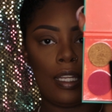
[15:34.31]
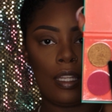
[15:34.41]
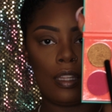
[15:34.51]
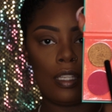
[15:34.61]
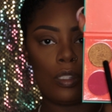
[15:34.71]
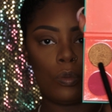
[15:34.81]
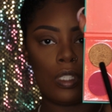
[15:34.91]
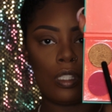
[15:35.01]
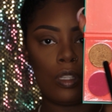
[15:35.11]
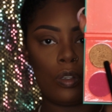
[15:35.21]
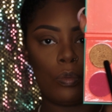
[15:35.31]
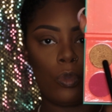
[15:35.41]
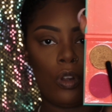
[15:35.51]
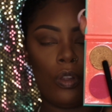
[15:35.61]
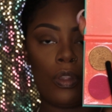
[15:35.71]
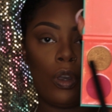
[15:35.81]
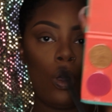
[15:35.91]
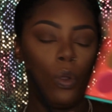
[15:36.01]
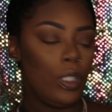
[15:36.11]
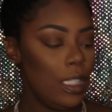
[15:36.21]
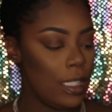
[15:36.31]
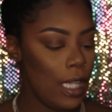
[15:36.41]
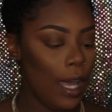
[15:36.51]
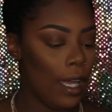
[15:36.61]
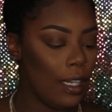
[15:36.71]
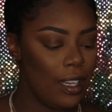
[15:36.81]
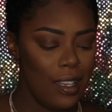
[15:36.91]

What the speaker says: and then this one is a little more on the golden side.